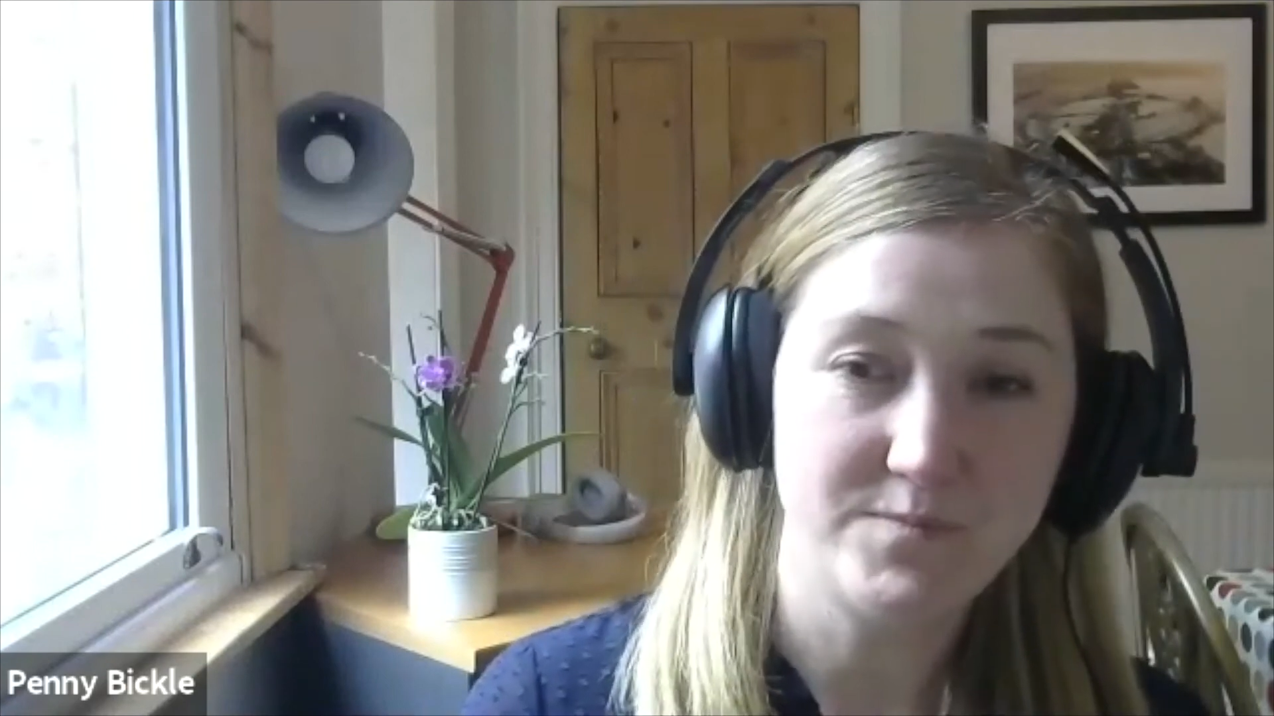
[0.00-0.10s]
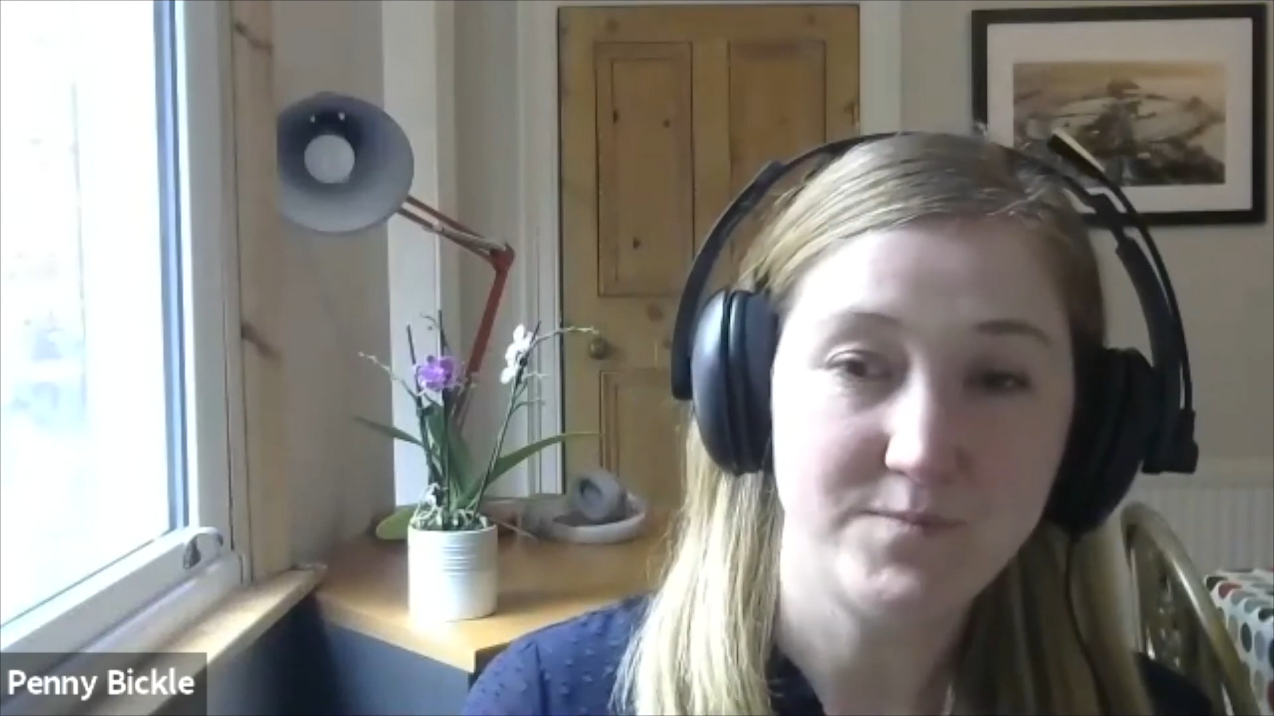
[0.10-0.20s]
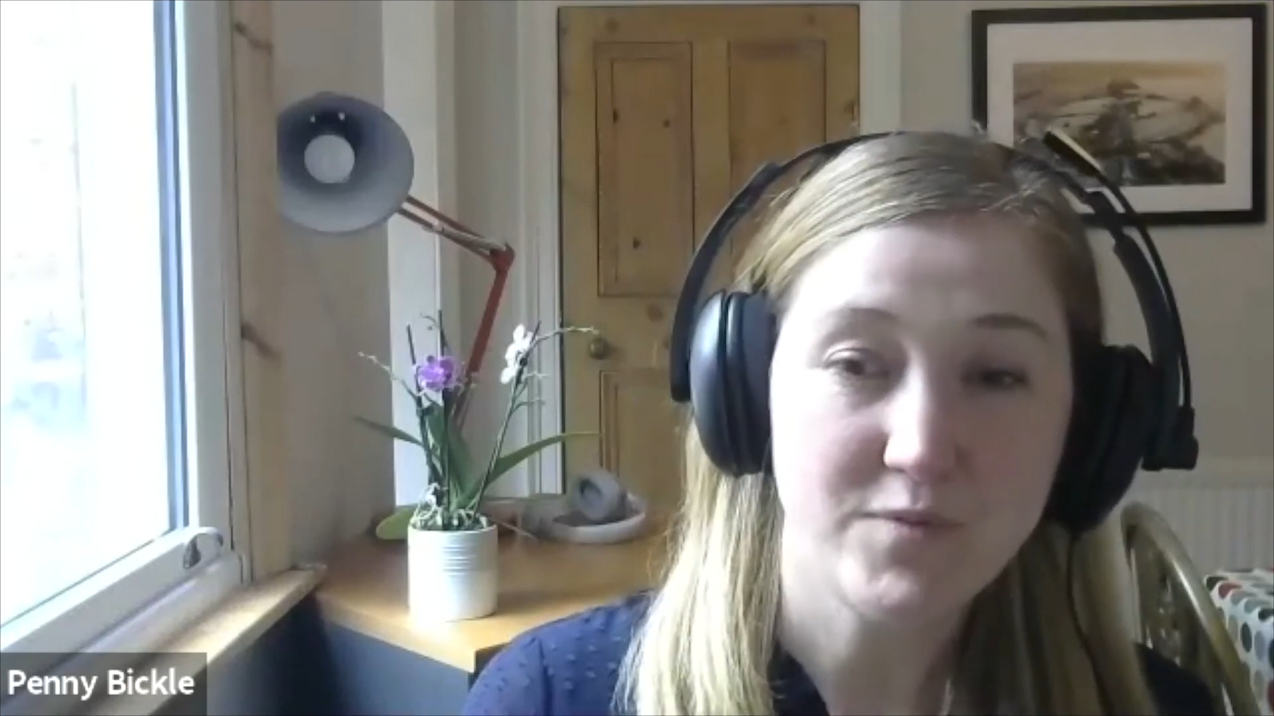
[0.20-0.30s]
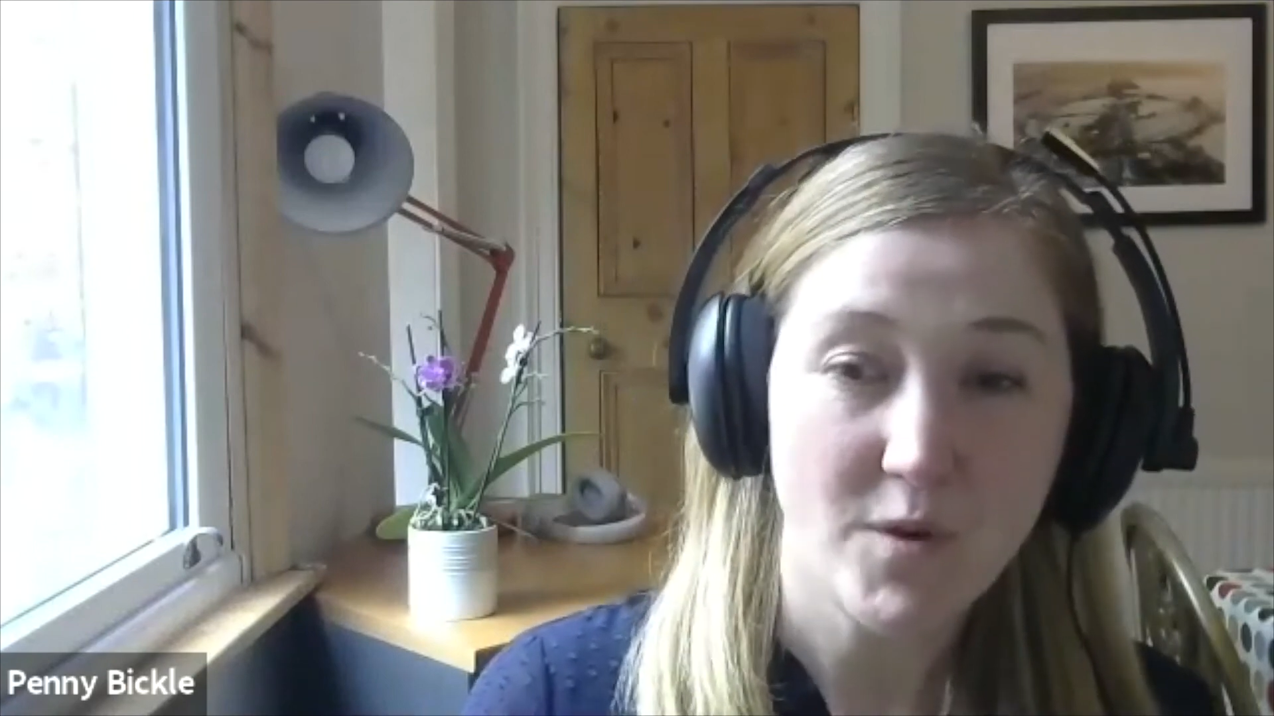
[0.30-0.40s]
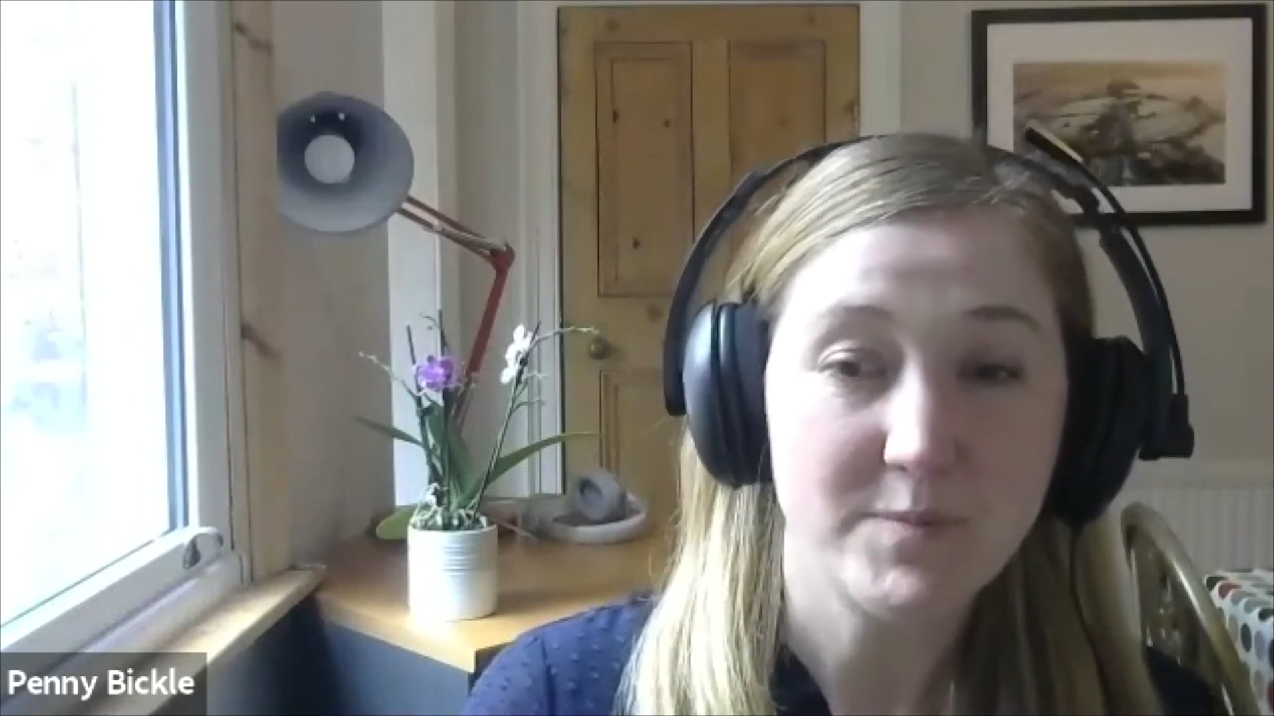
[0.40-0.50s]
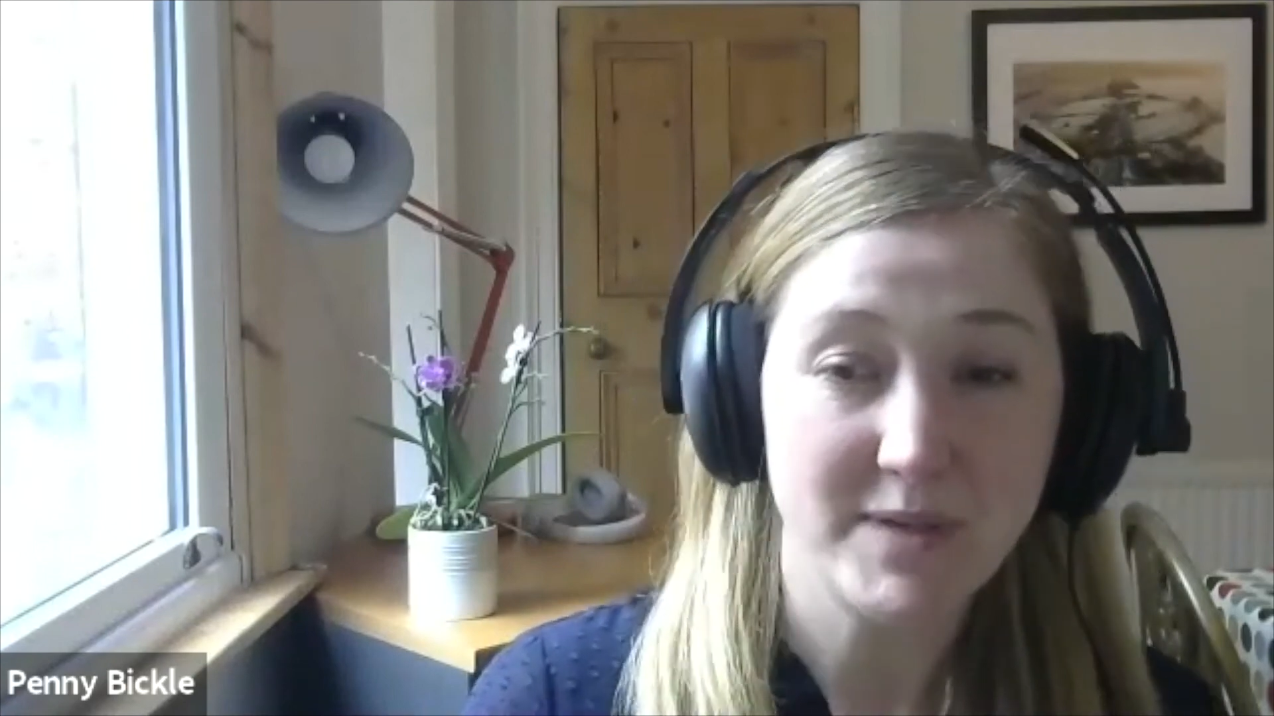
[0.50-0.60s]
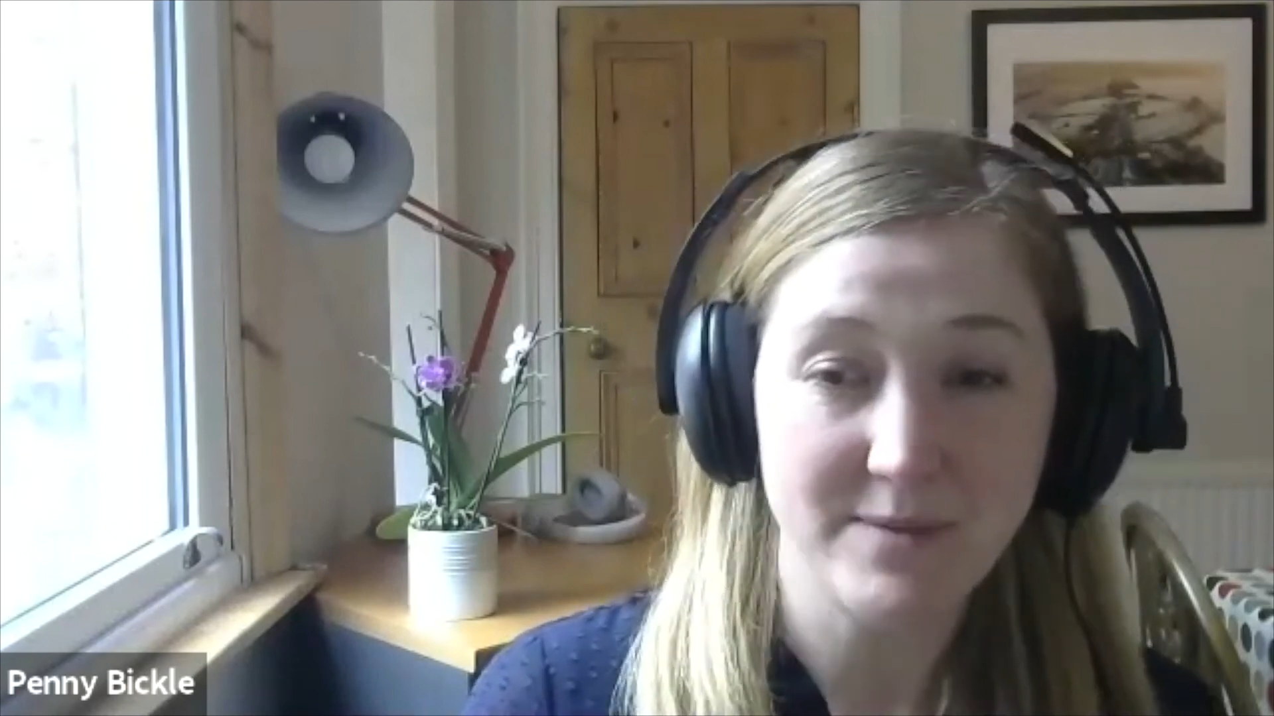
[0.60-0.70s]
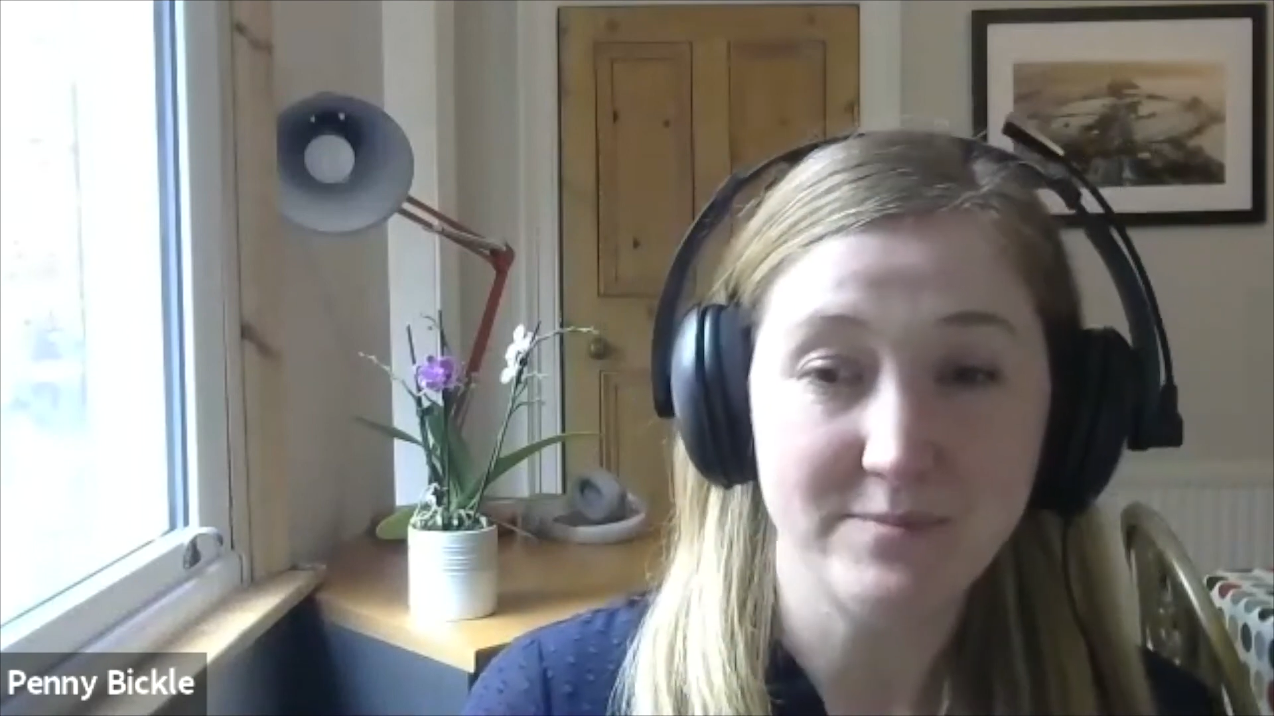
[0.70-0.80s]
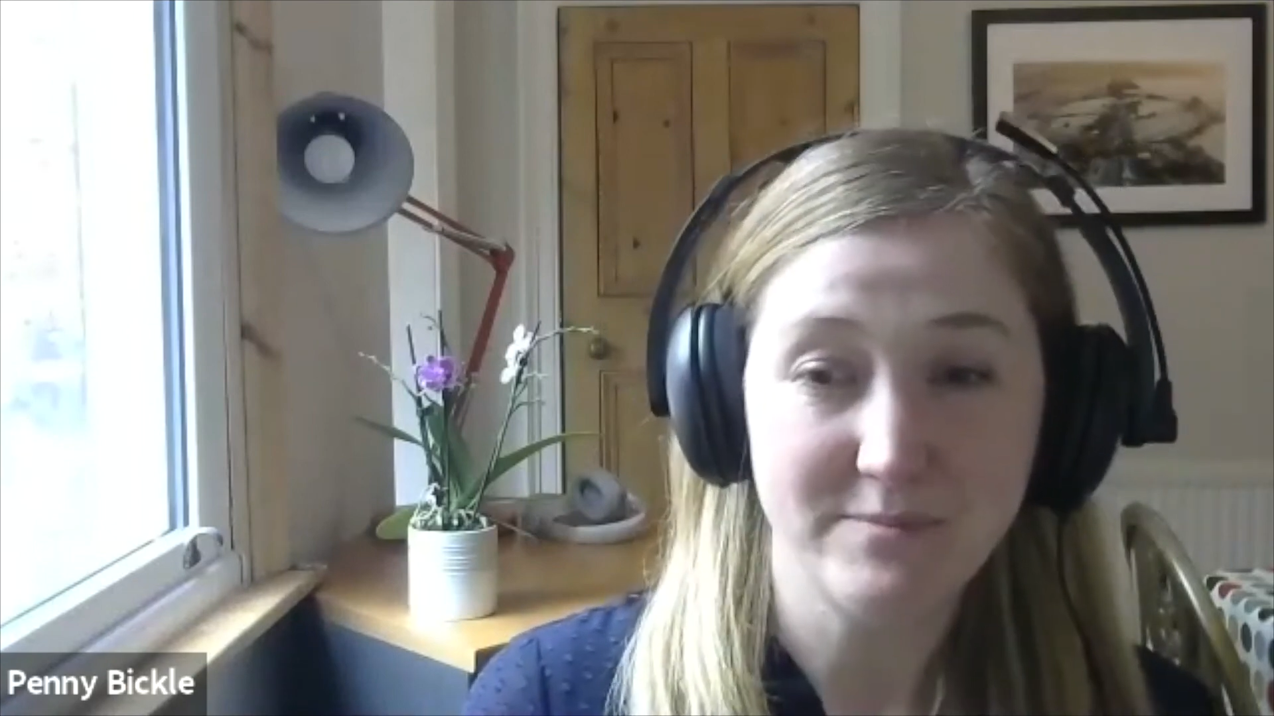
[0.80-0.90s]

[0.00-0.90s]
probably